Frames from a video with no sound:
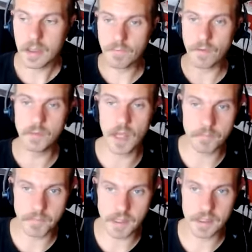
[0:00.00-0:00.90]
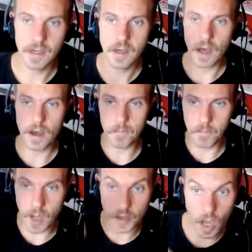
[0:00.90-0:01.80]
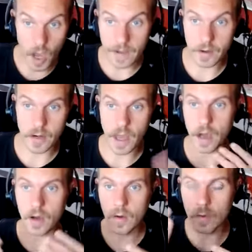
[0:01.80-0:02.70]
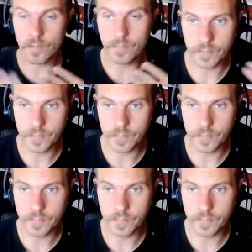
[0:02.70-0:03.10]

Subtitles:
give them tips, a guide on how